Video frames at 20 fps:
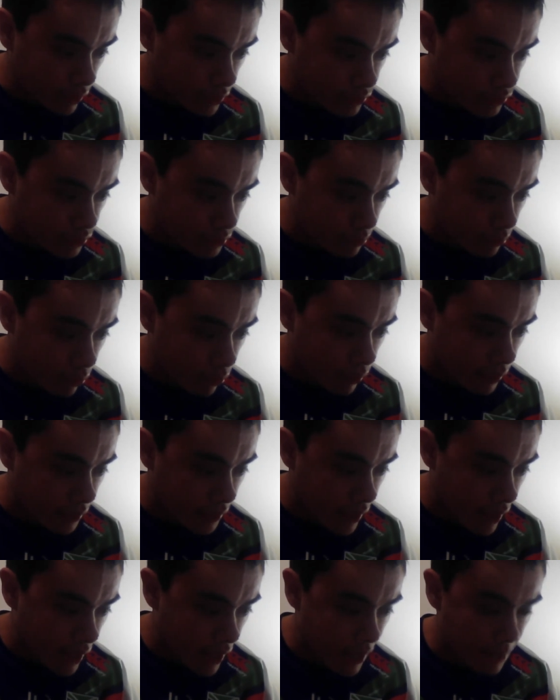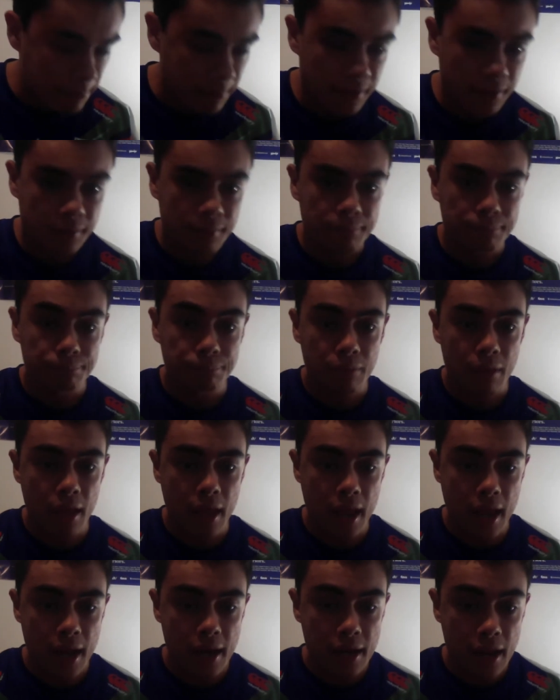to Morgan Harper,
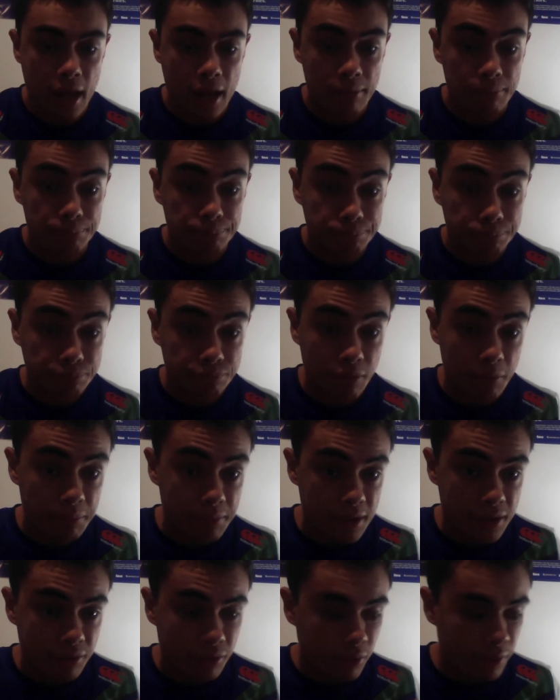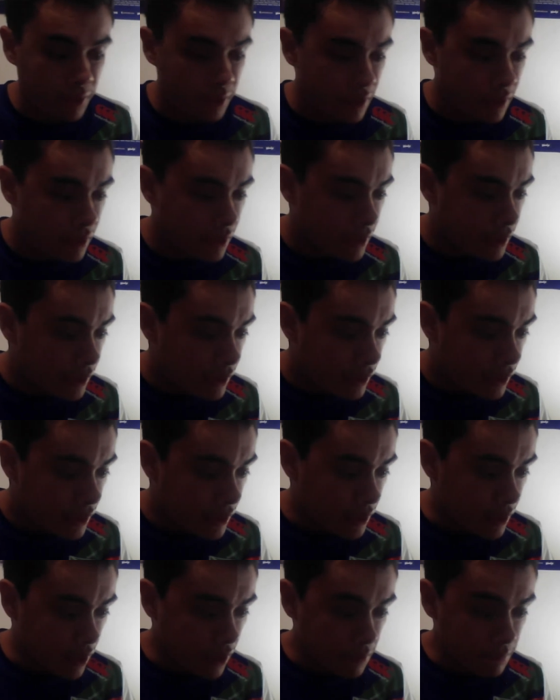and from there on,
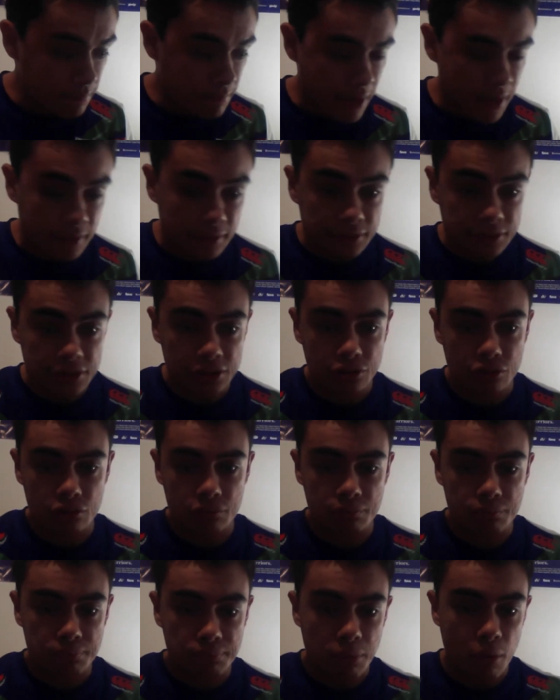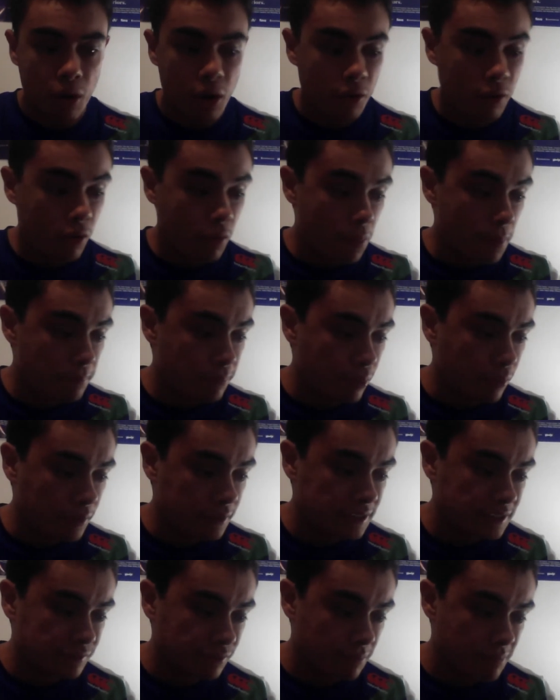Manly just piled on the
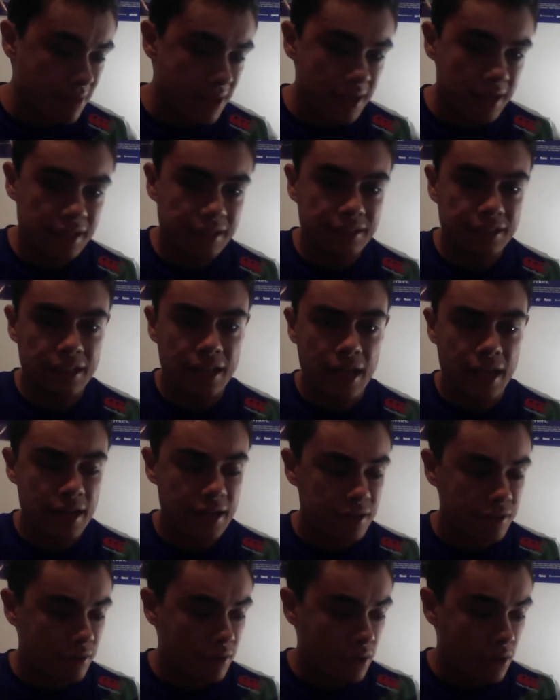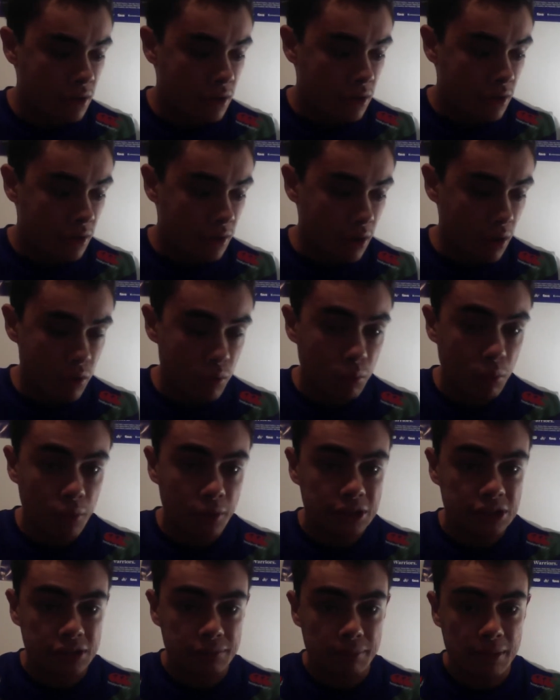points from there, and the
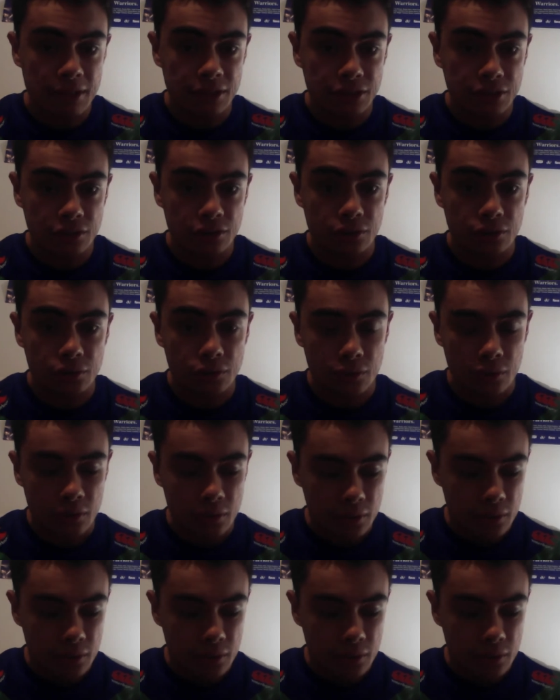Warriors managed to